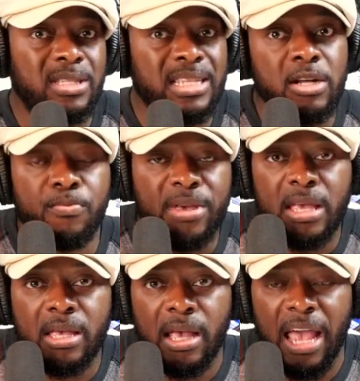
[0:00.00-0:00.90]
will still
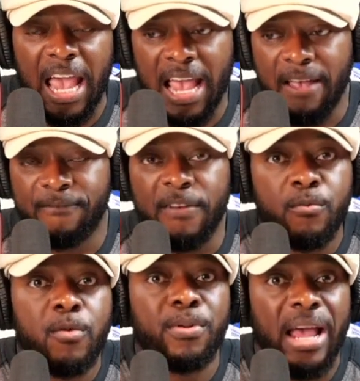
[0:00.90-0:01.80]
be a
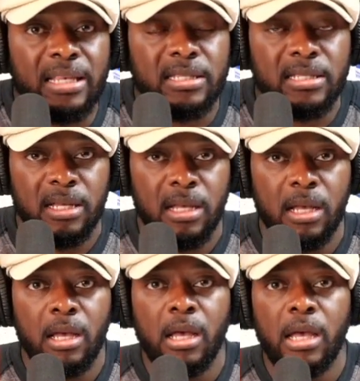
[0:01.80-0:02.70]
favorable place,
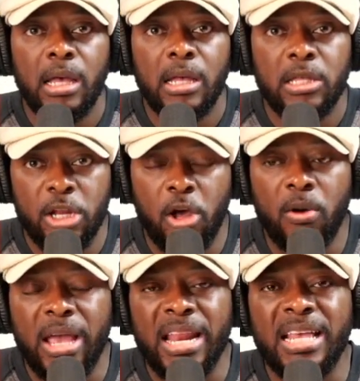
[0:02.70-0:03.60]

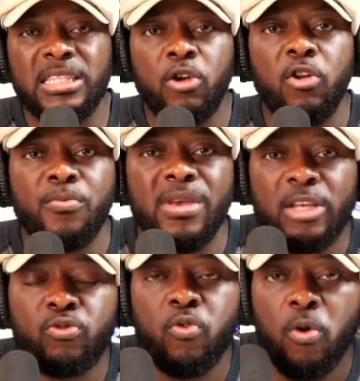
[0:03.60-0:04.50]
it isn't going to
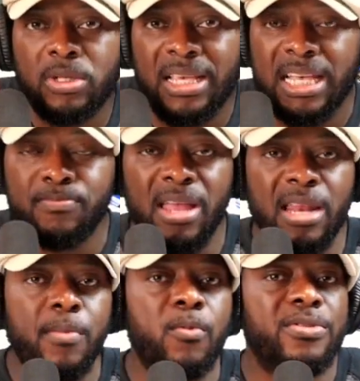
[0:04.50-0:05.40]
be as rosy as
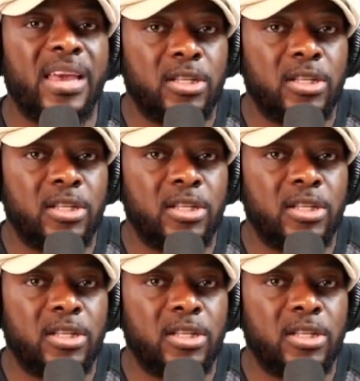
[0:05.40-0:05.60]
many people